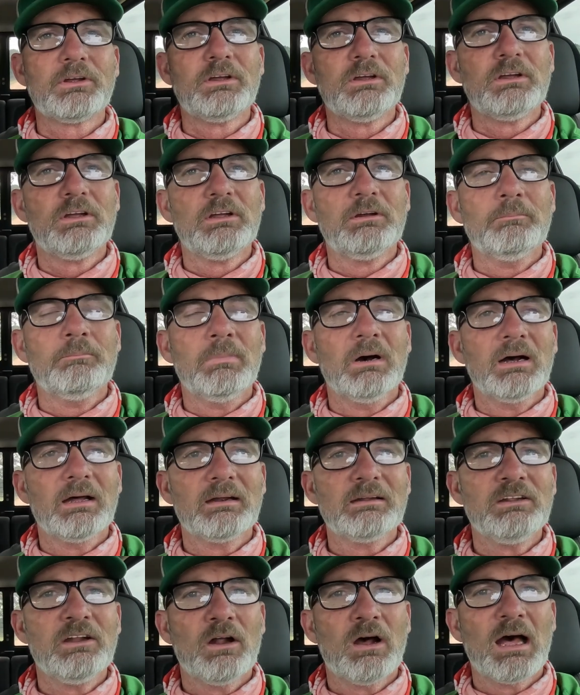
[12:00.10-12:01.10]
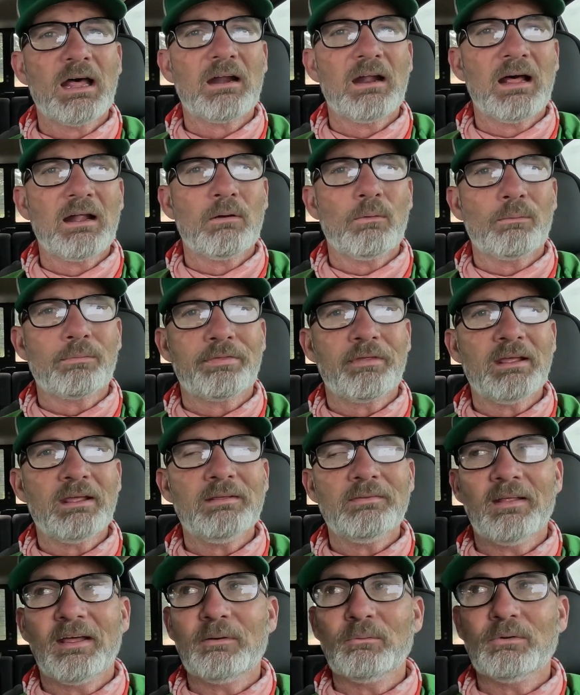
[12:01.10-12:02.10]
but you know, I, I don't
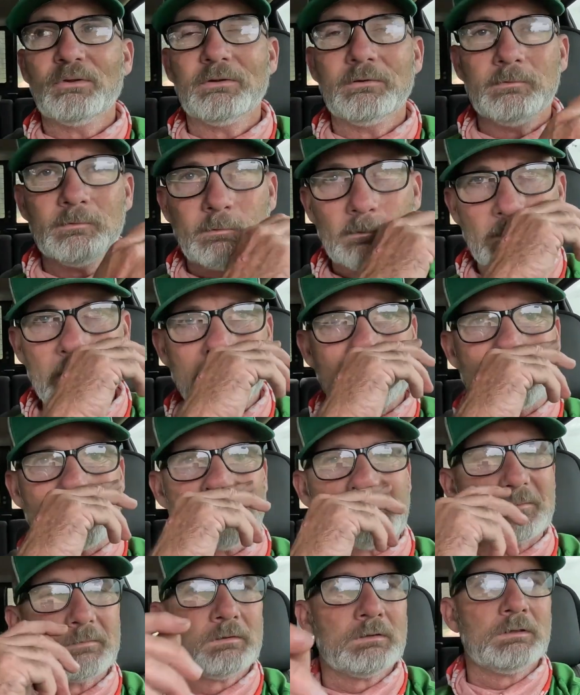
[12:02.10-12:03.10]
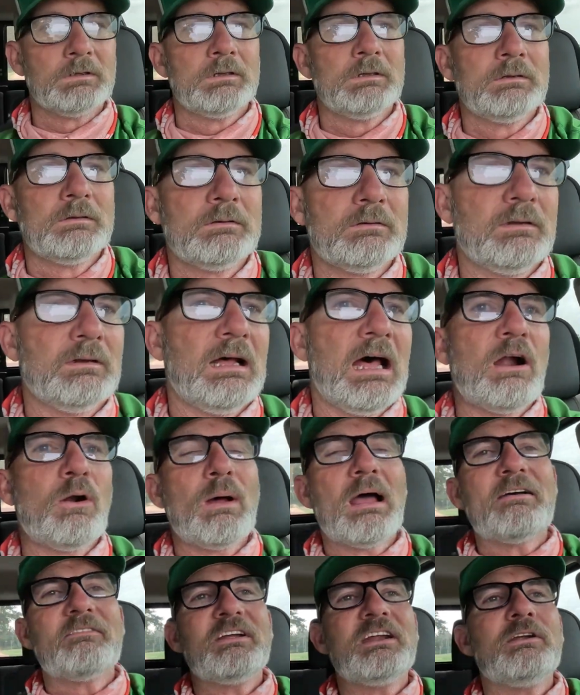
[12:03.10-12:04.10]
think they would. I don't
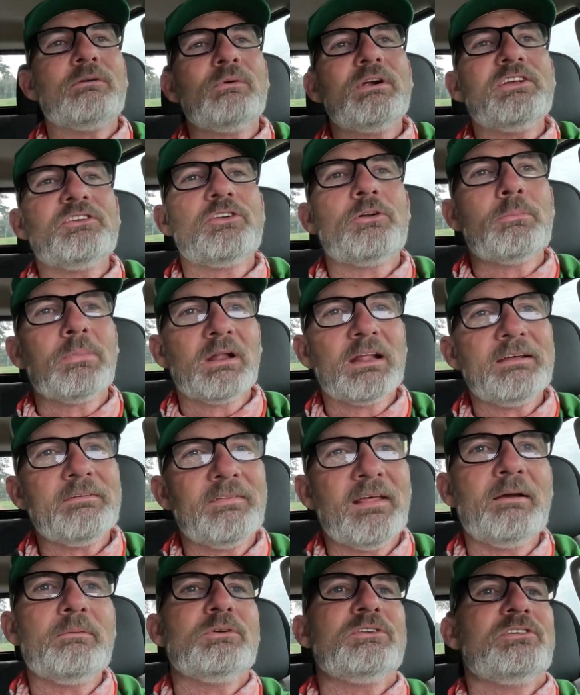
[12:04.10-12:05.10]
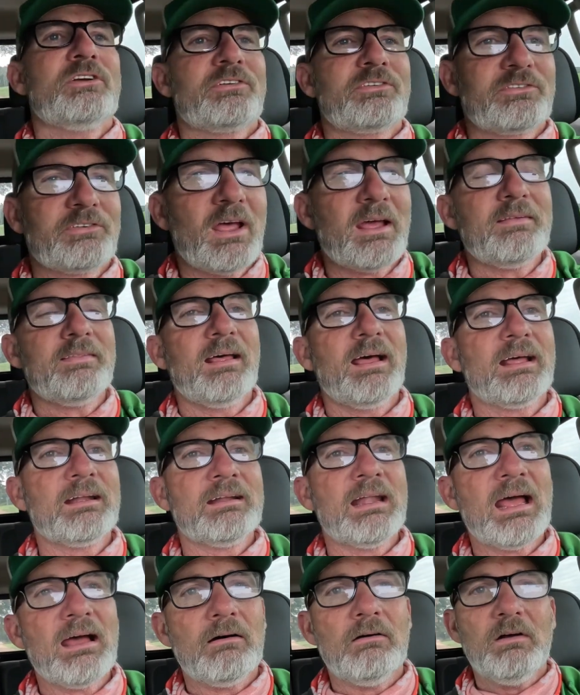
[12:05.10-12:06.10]
have any reason to believe they would just say that.
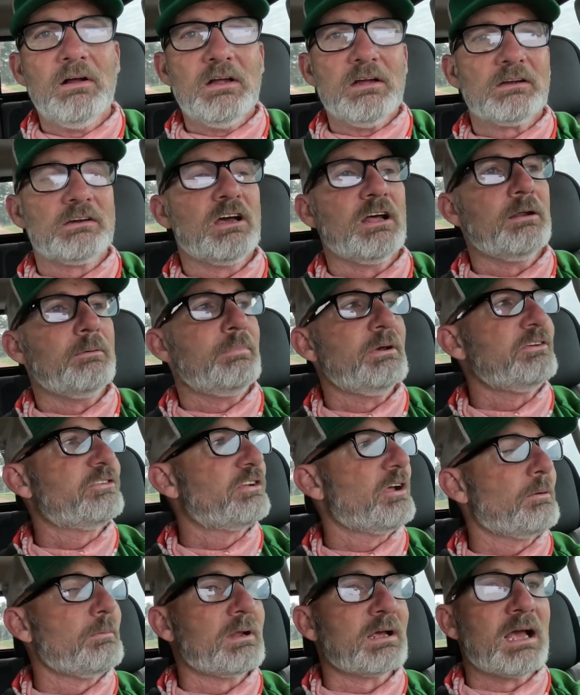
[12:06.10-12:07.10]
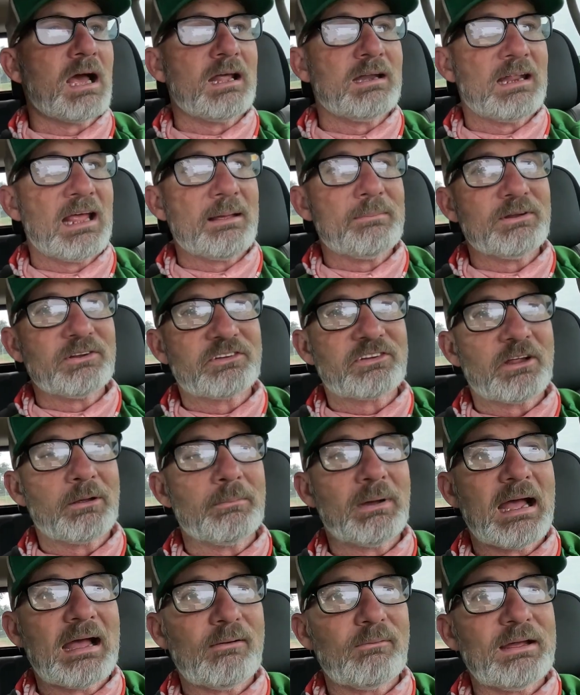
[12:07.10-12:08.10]
Now, could it be something that got damaged
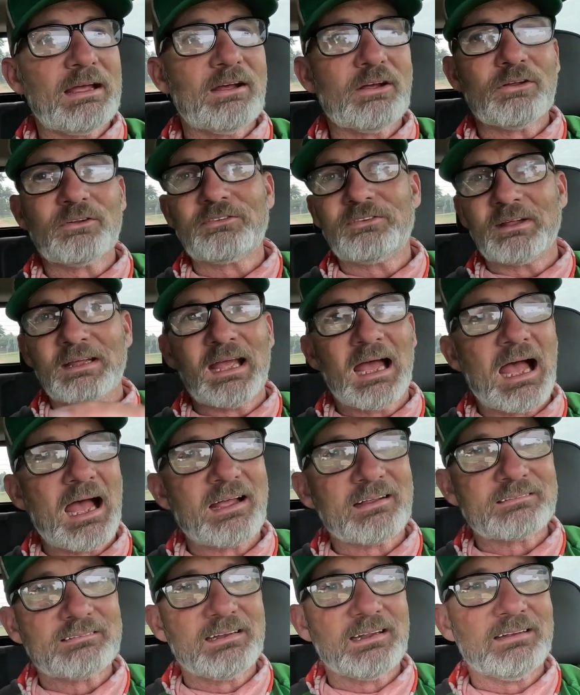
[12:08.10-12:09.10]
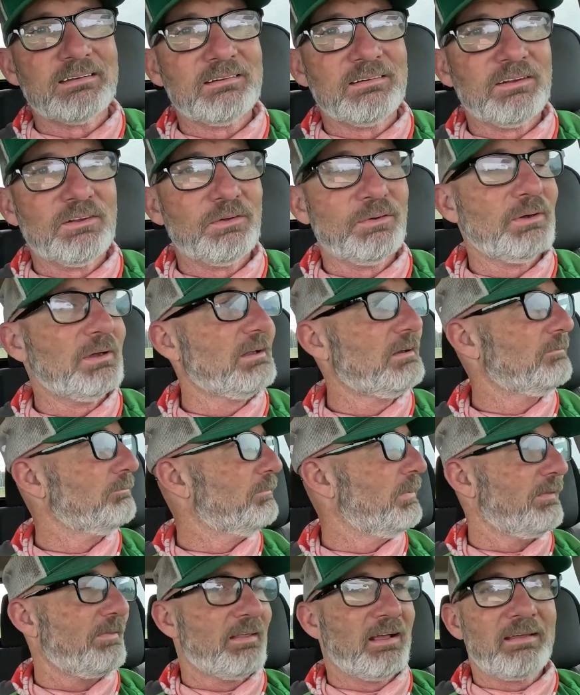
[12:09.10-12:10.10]
somehow else? The guys didn't do it,
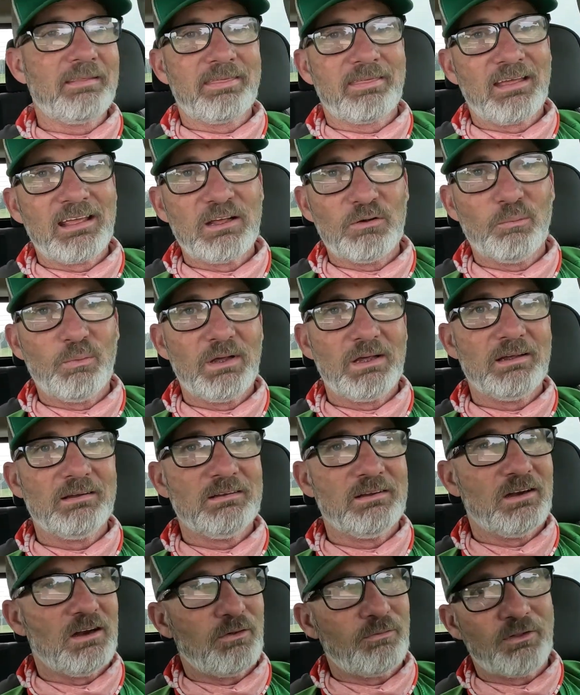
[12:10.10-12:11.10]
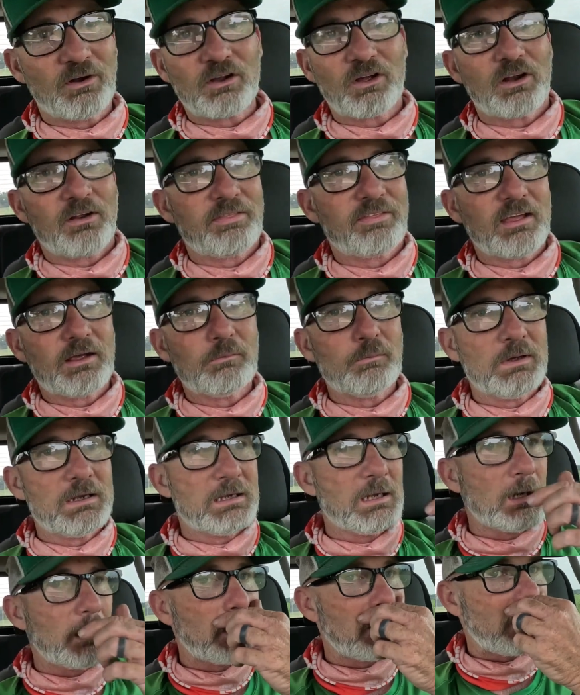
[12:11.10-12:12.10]
but they think we, you know, they're going to think we
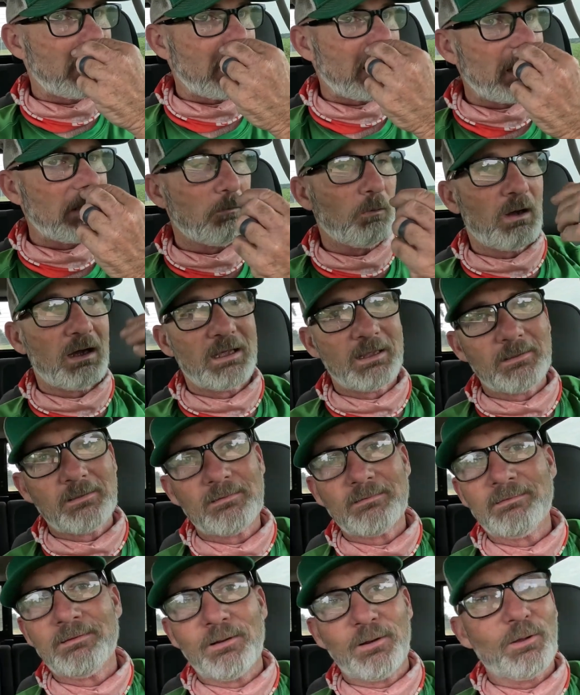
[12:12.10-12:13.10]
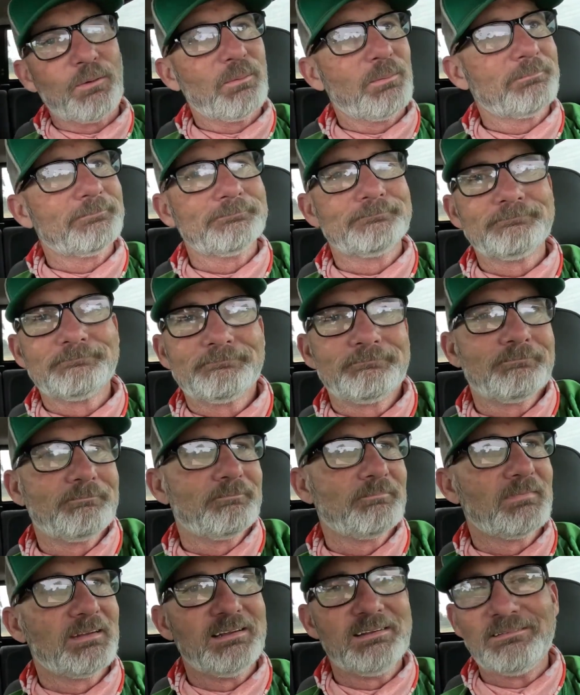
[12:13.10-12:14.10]
did it anyway. You know,
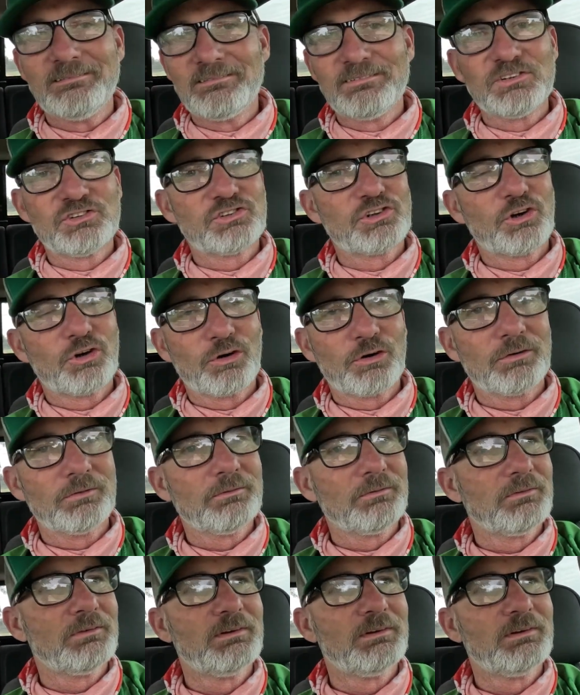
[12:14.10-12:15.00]
sure